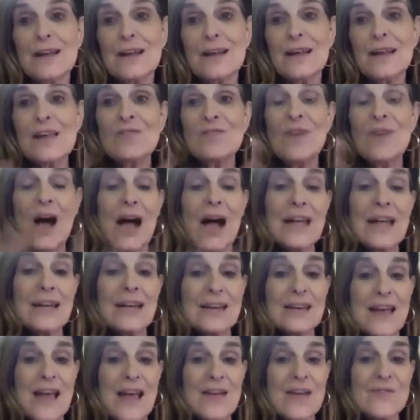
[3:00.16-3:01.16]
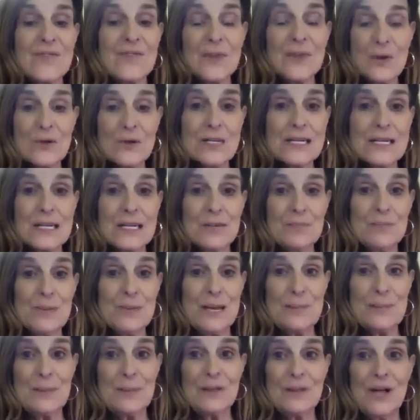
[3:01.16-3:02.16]
if I can have 13
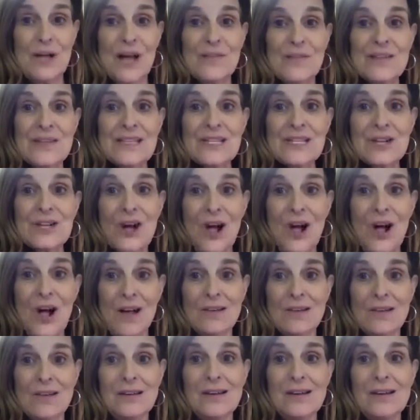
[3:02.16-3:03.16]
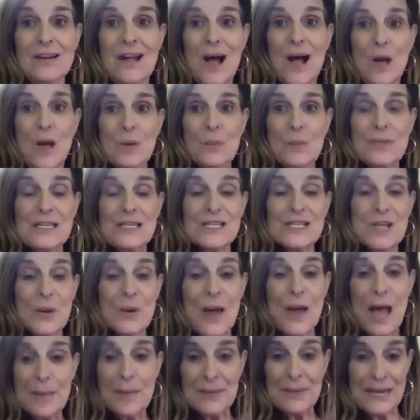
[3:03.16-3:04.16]
people on this call, I will be so
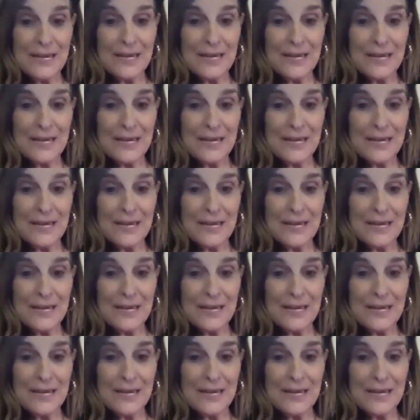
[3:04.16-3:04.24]
happy.